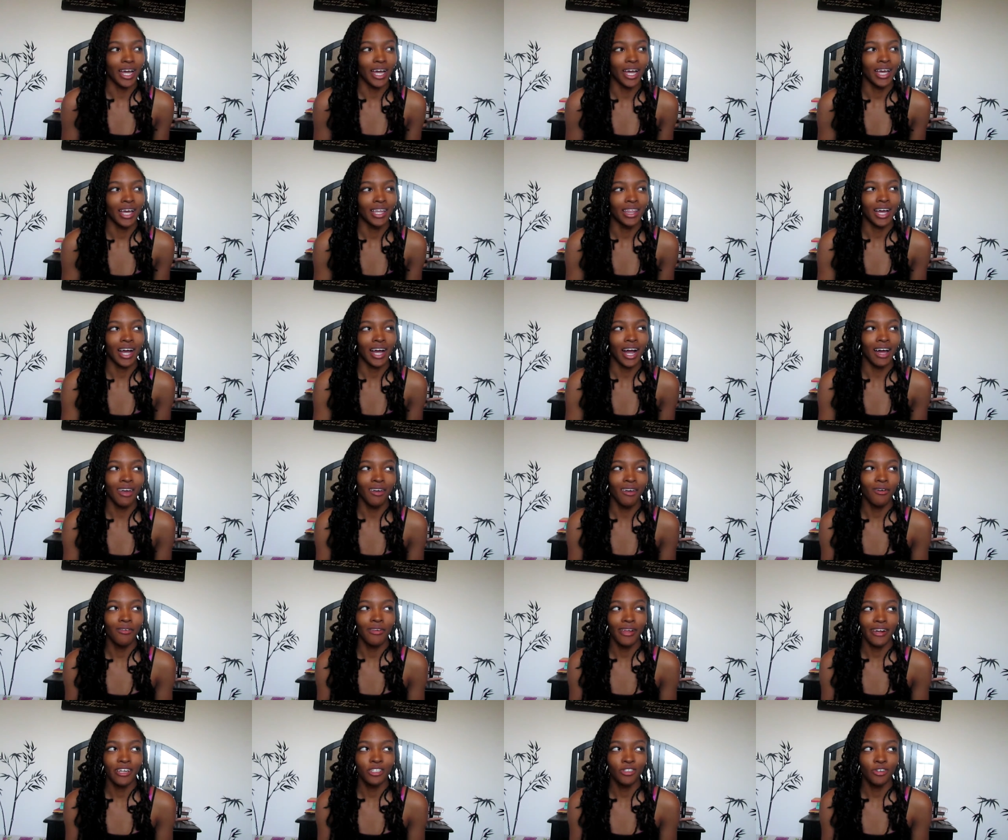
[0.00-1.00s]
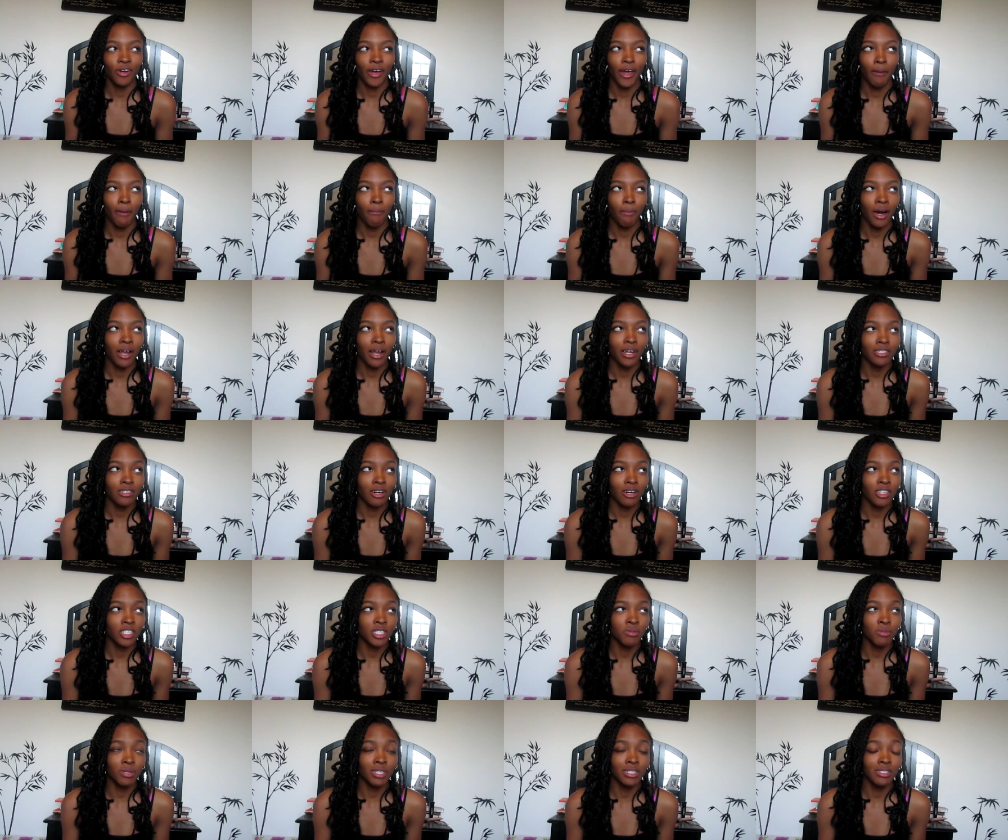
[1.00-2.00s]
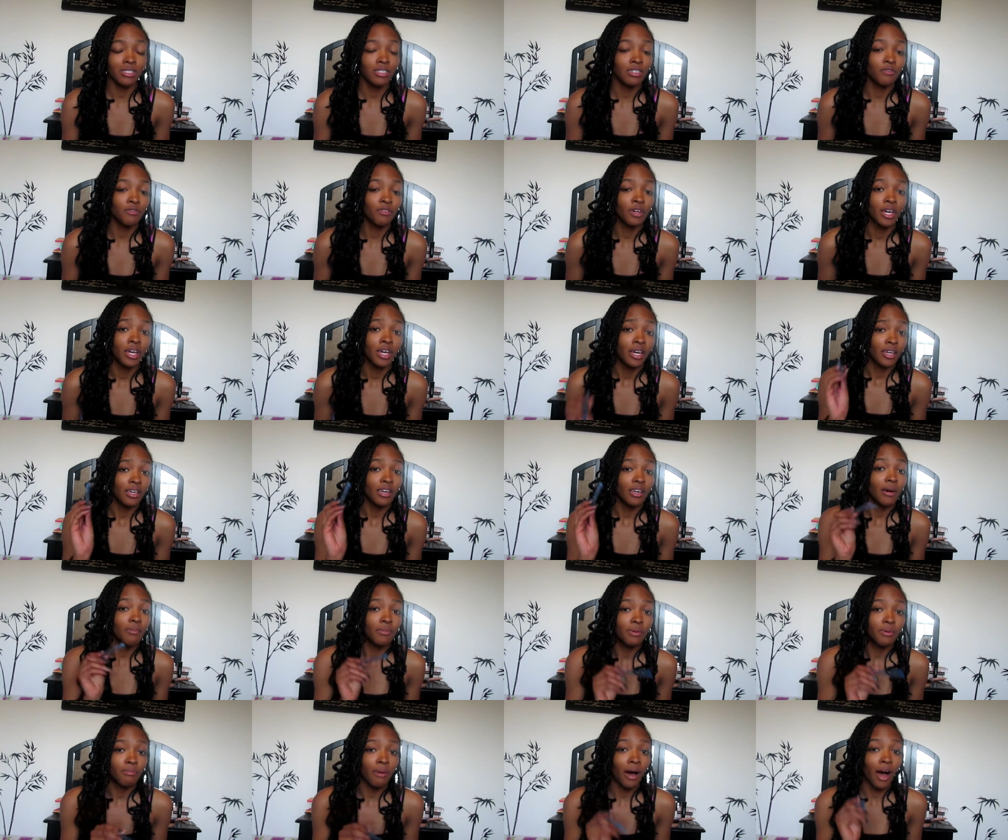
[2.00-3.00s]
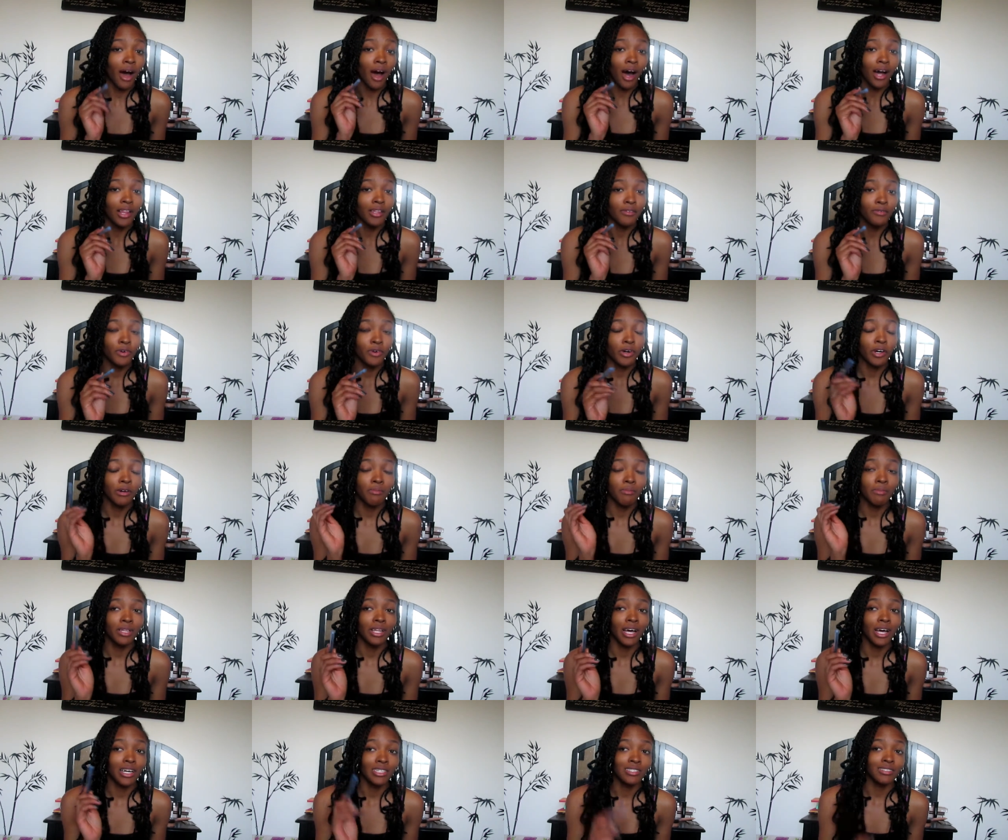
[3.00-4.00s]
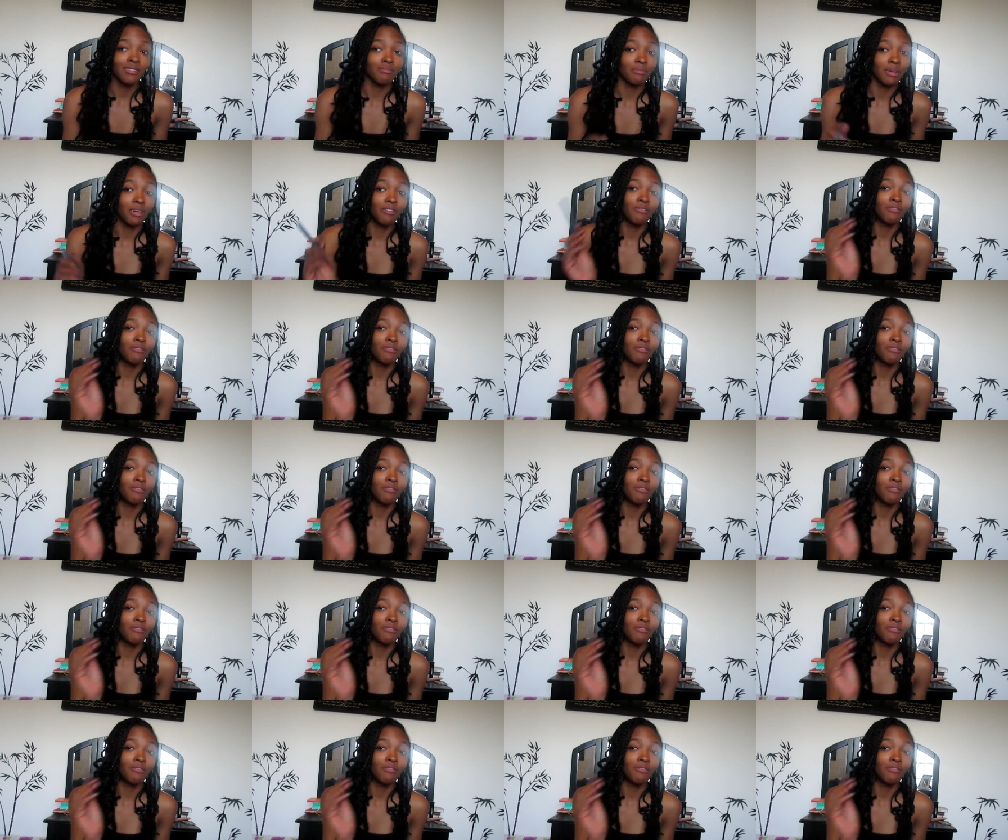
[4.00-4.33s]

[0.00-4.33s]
And, like, I know natural hair products are expensive, yeah, but my olive oil be lasting me